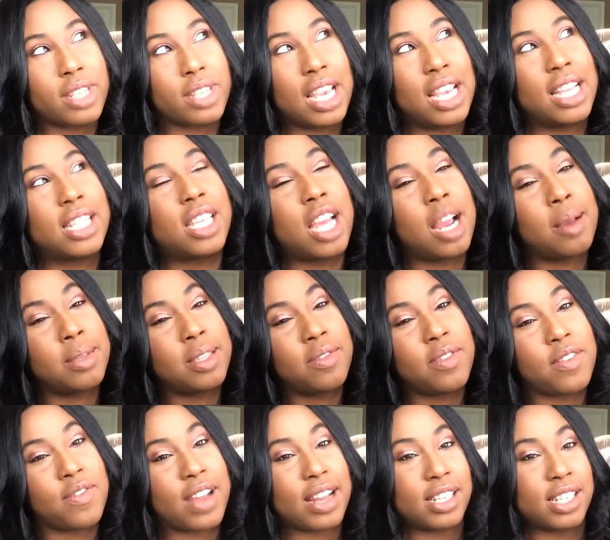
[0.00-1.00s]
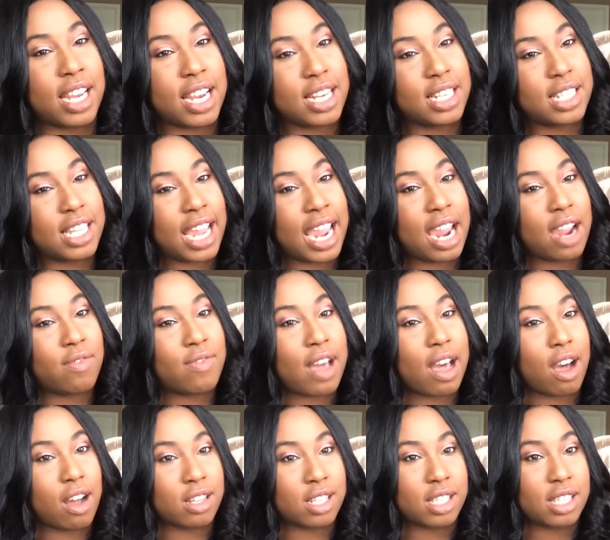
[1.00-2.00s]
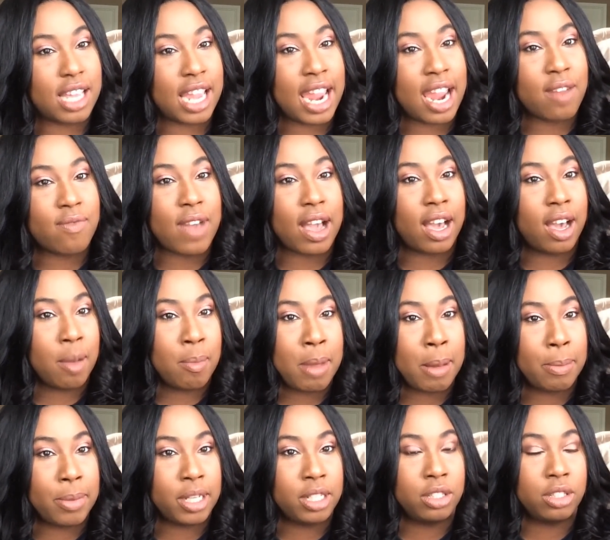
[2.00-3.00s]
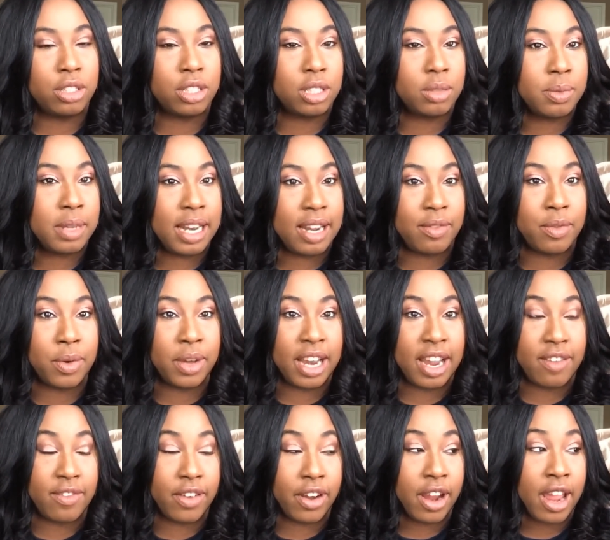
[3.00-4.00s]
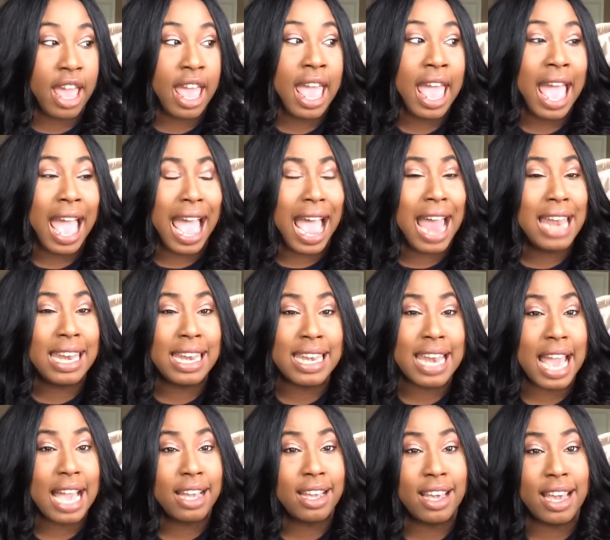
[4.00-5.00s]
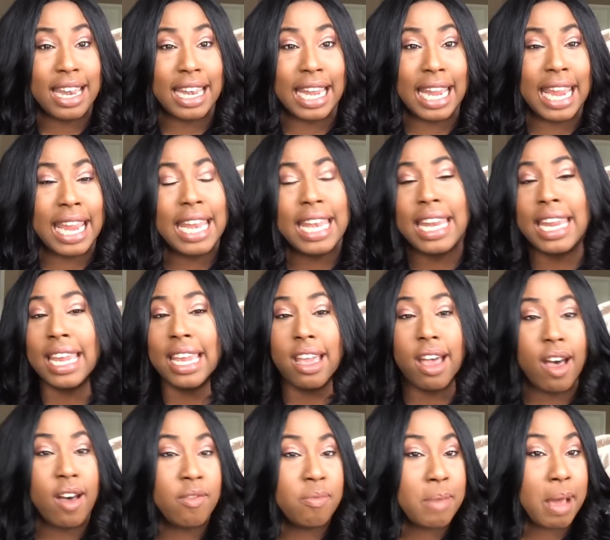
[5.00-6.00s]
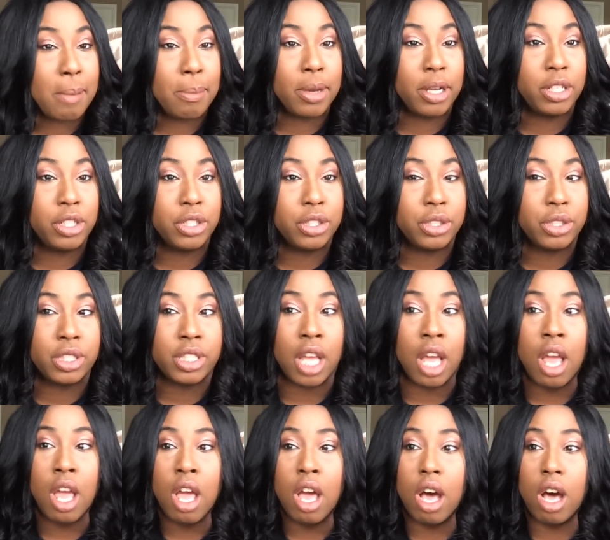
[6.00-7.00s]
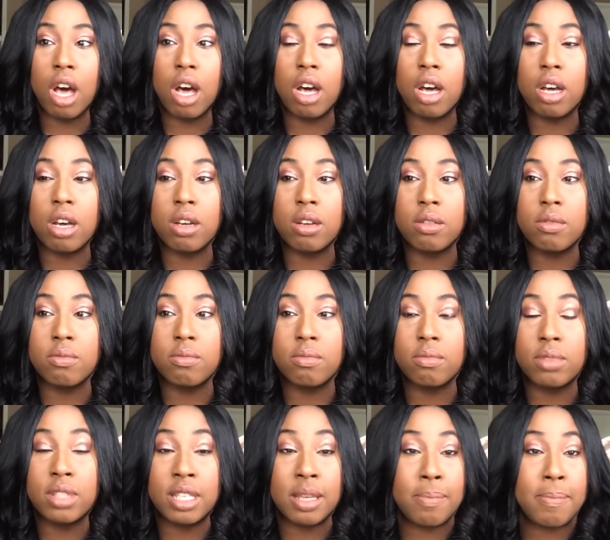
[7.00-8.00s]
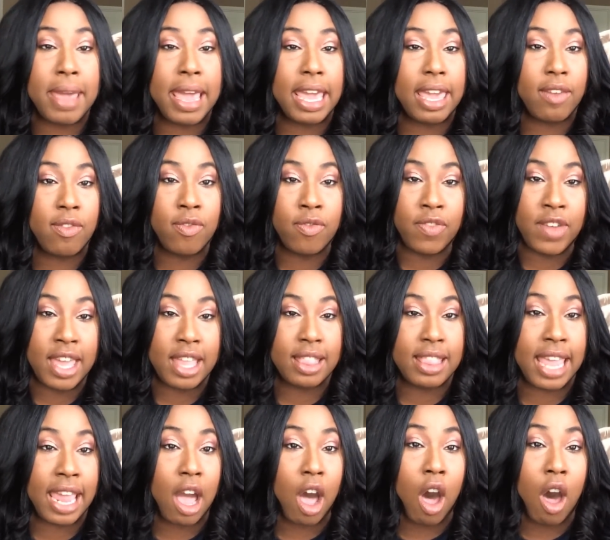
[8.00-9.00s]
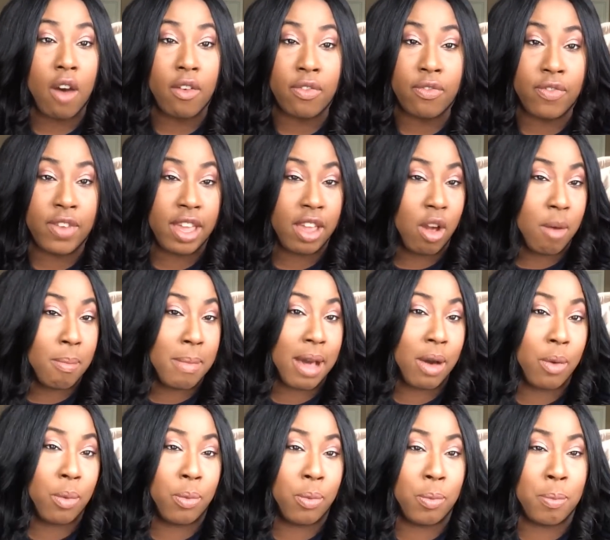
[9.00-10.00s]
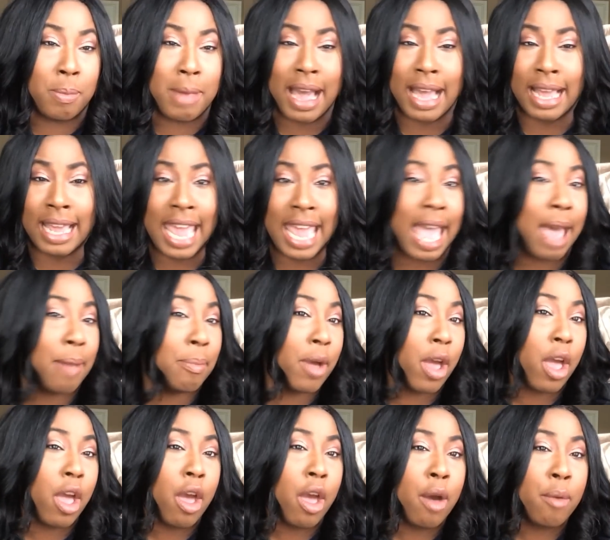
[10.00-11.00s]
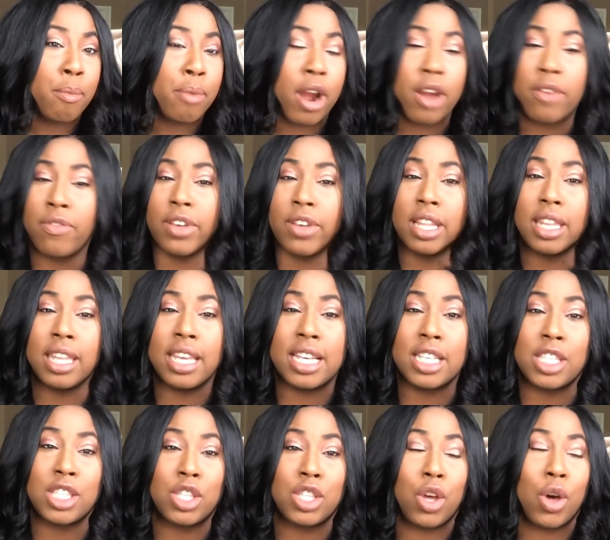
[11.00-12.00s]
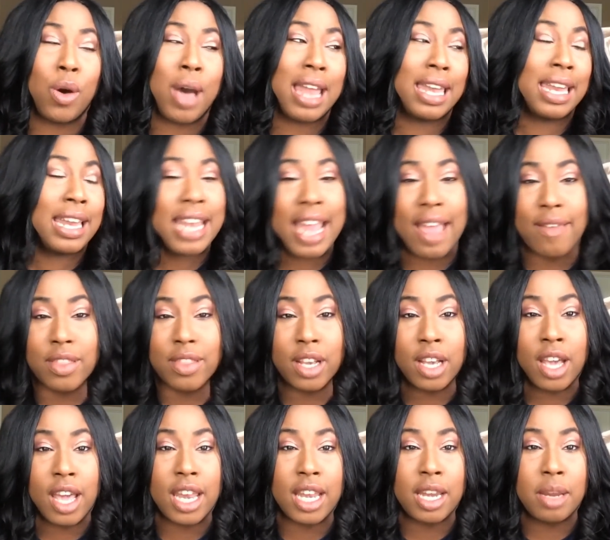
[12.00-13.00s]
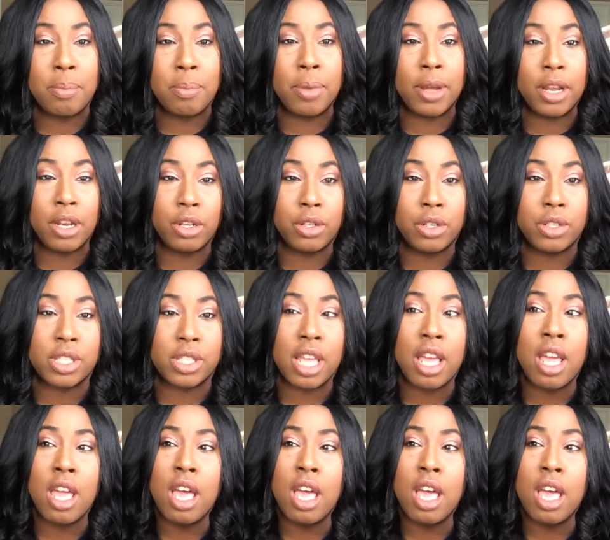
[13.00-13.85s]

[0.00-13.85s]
In terms of if I change the hair, if I alter the hair, if I cut my bundles, whatever, I did not cut any of my bundles to make it fit. They all fit on my cap perfectly, so I didn't have to cut any bundles.